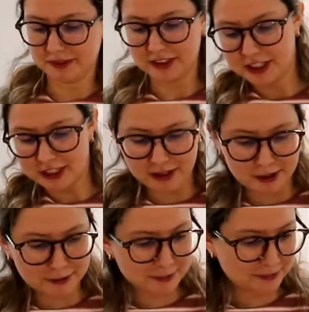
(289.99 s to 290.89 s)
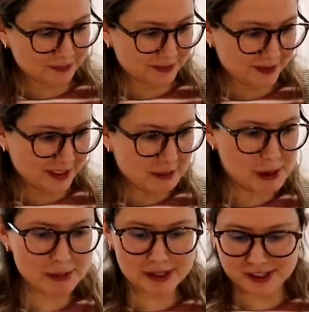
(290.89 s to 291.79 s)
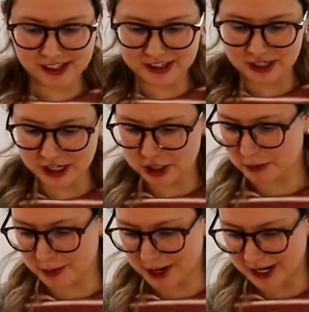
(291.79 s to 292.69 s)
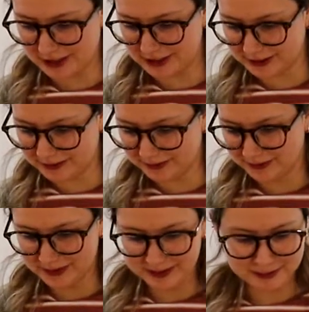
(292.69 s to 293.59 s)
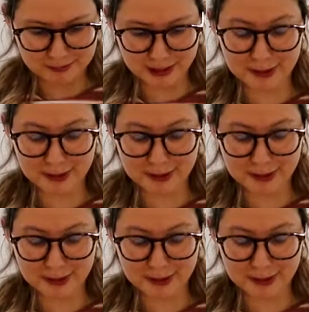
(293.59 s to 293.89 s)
you know, maybe this has changed my mind. But